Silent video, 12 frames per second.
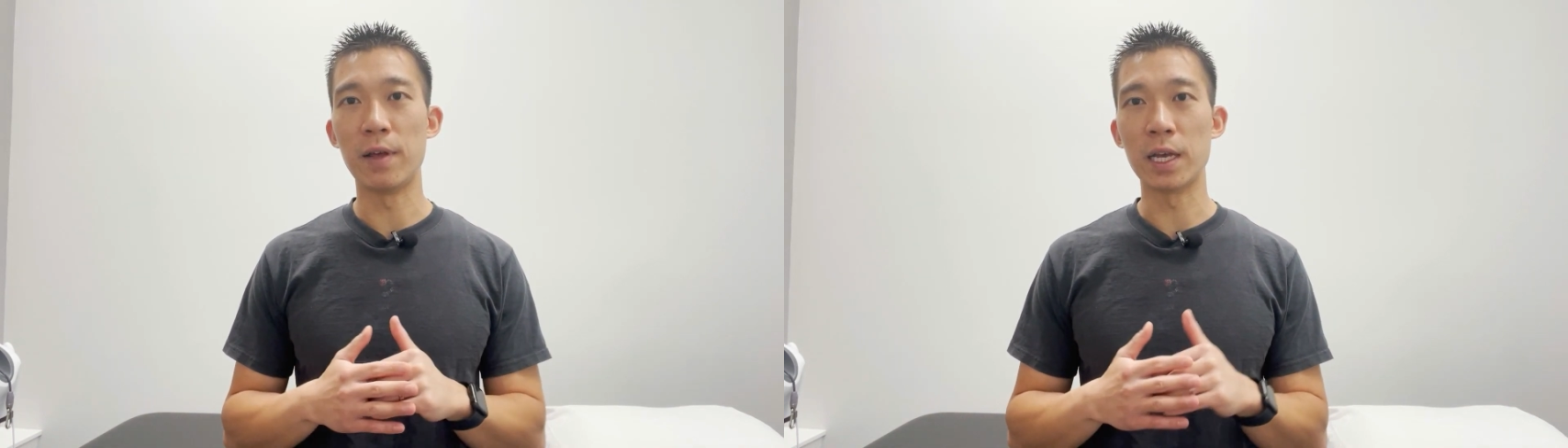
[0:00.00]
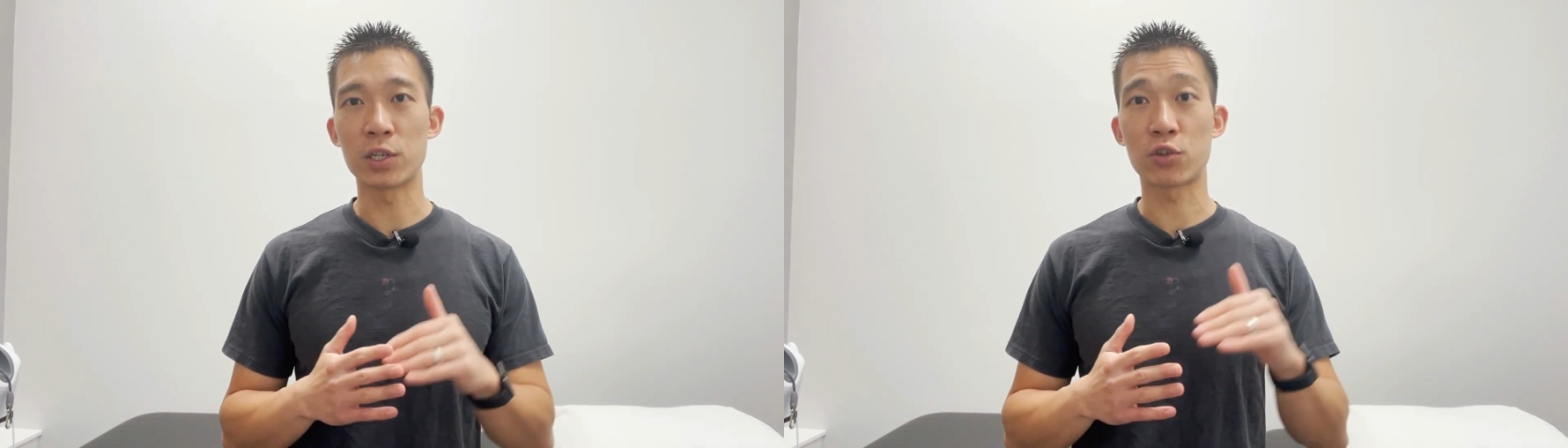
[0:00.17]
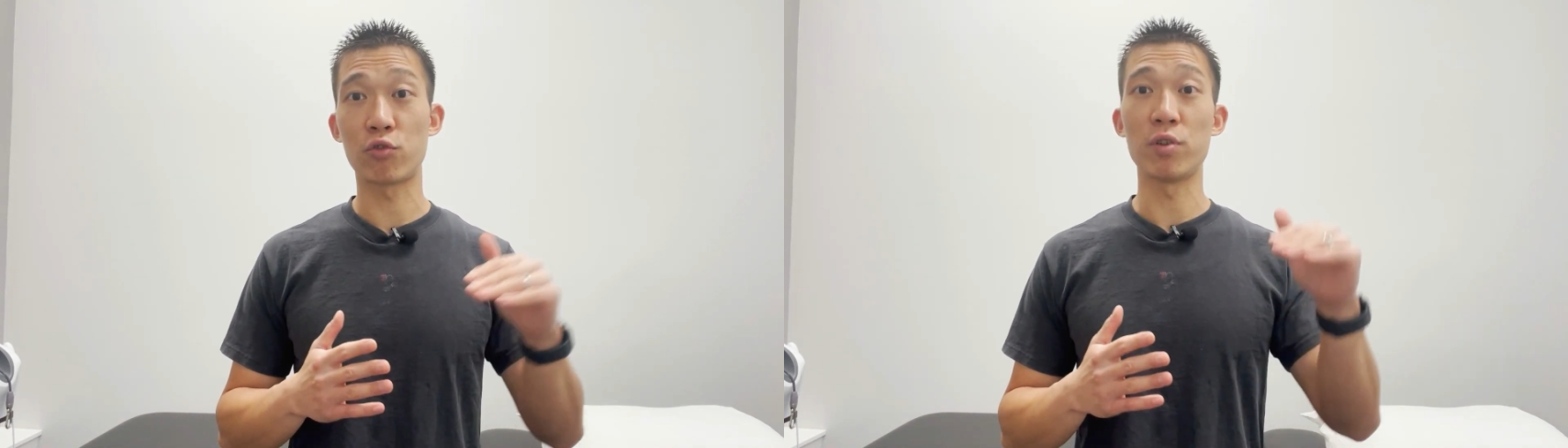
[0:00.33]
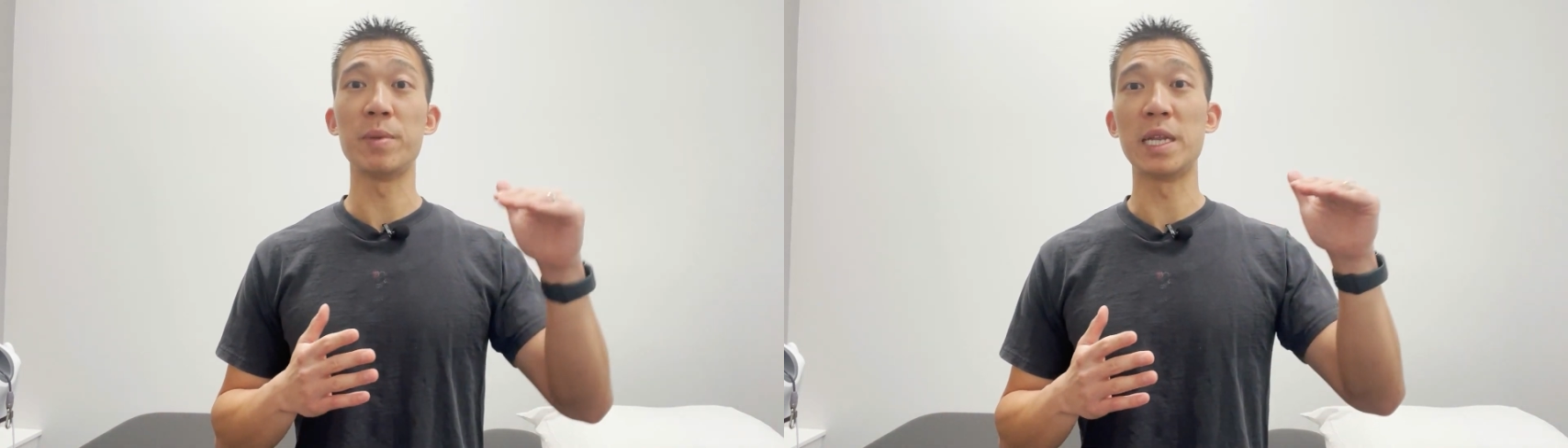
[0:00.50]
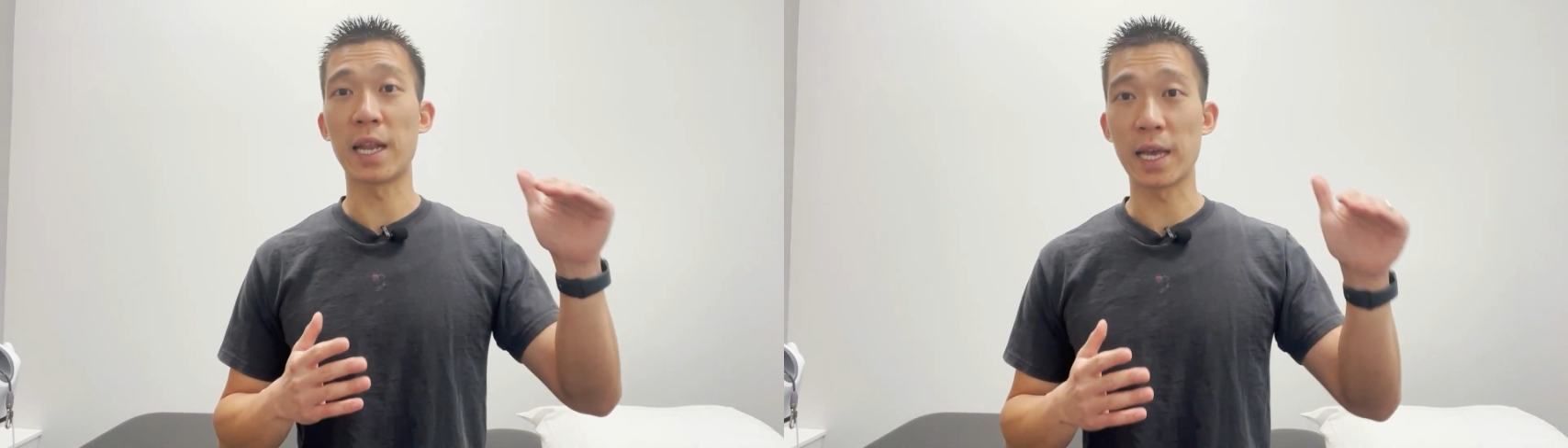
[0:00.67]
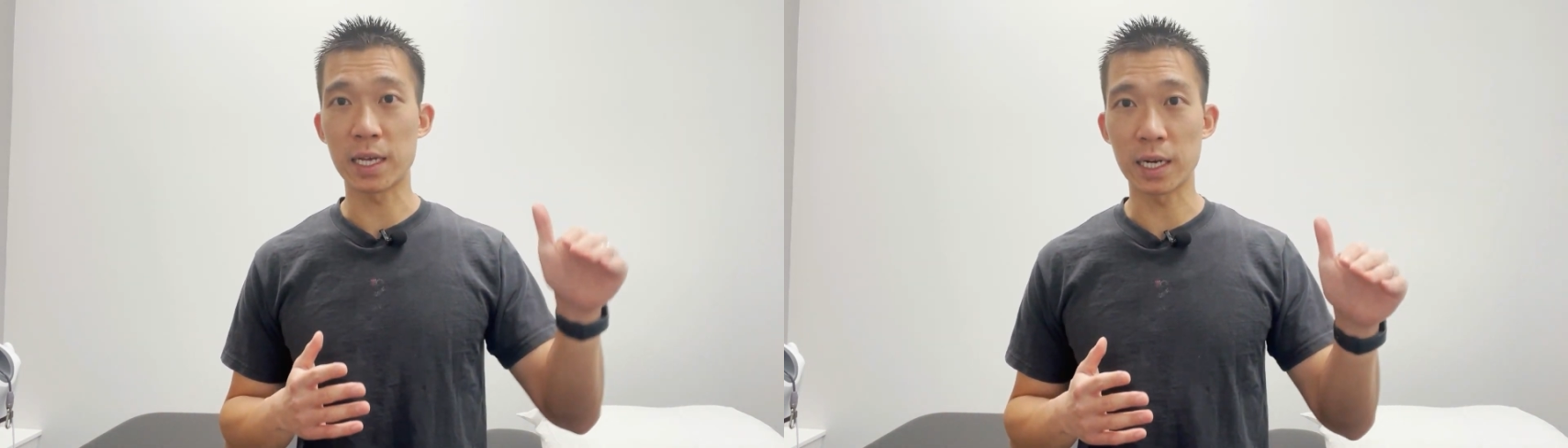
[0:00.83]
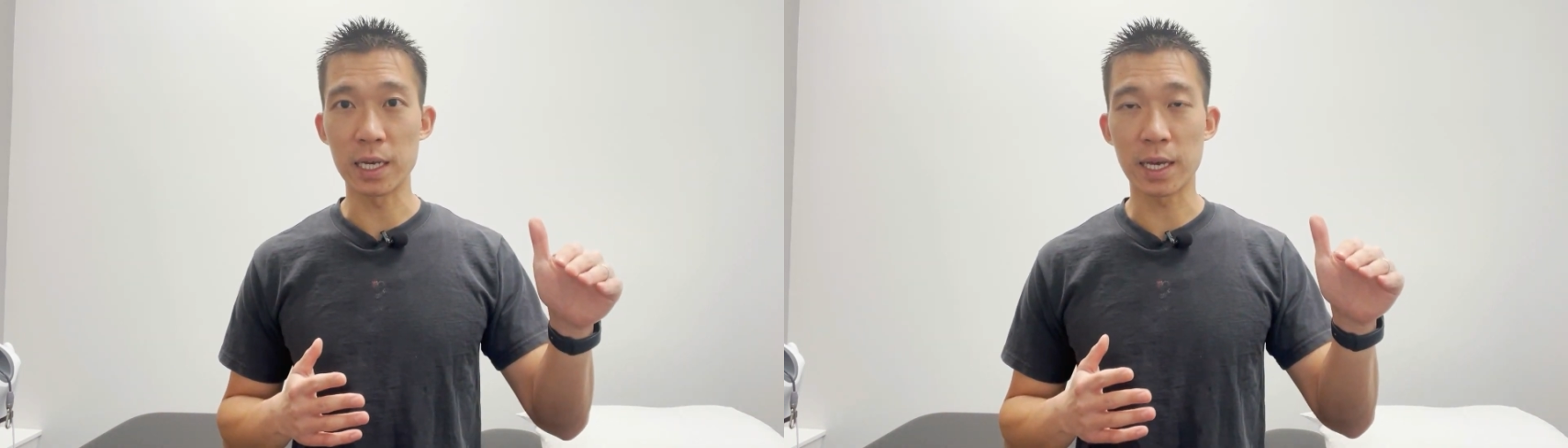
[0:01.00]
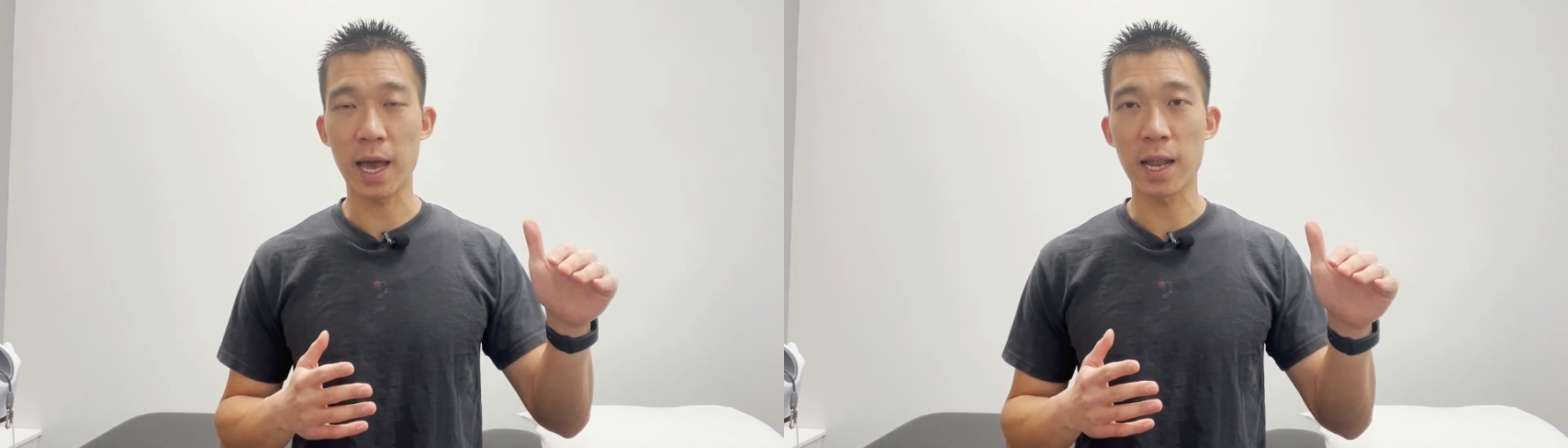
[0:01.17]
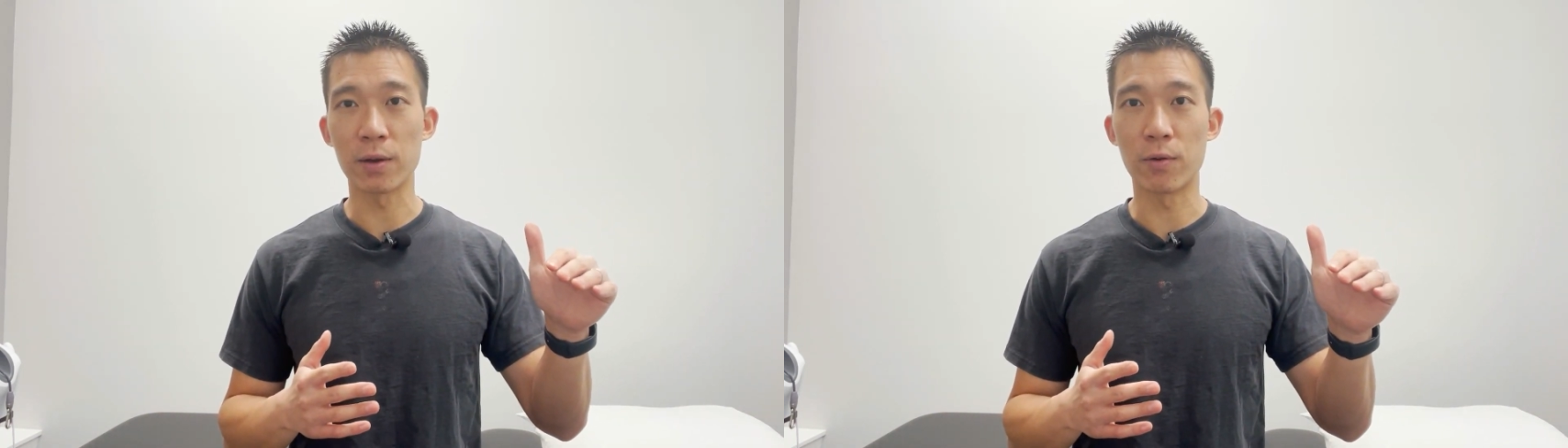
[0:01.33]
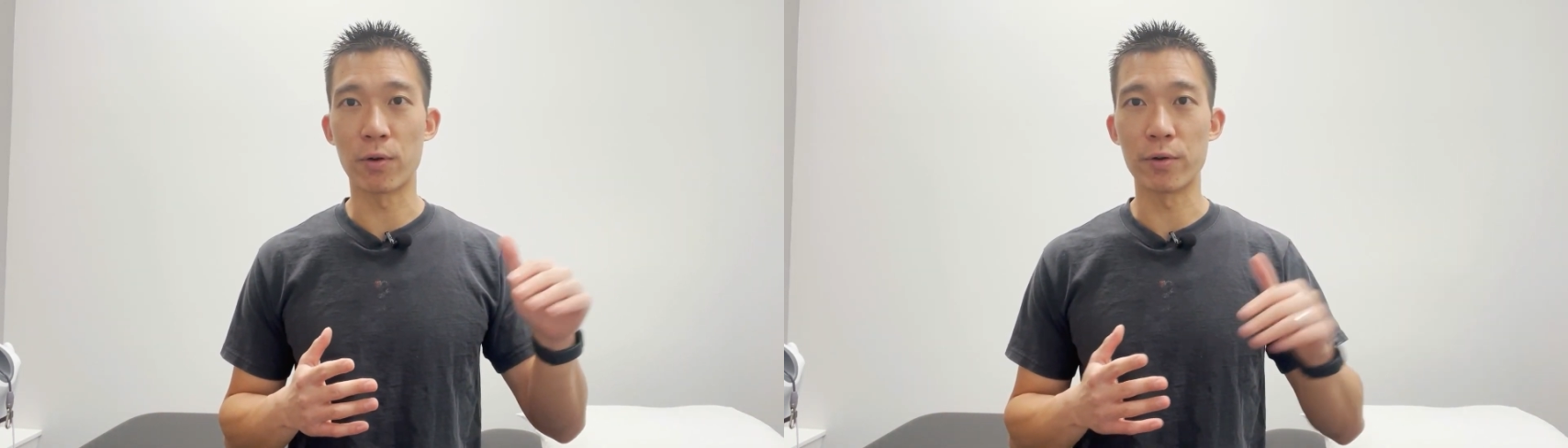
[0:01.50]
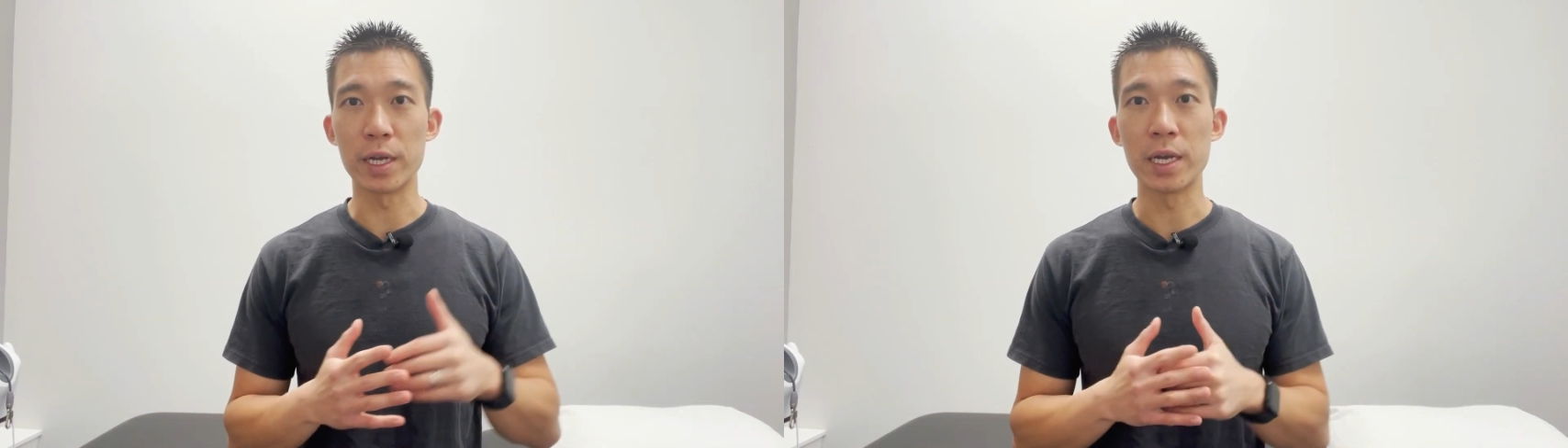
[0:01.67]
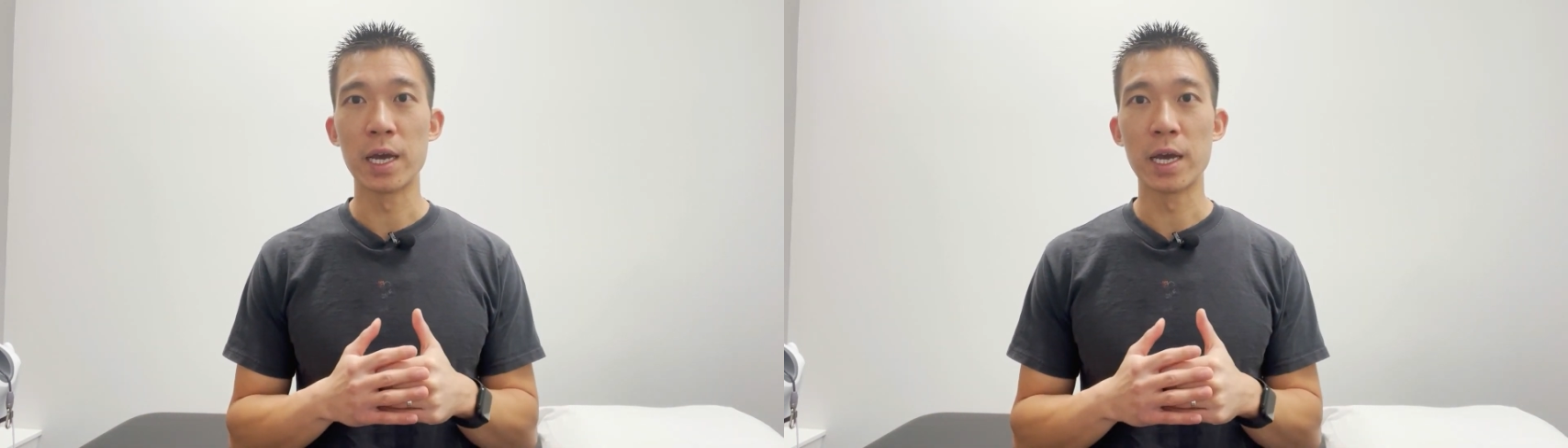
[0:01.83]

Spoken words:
extremely likely category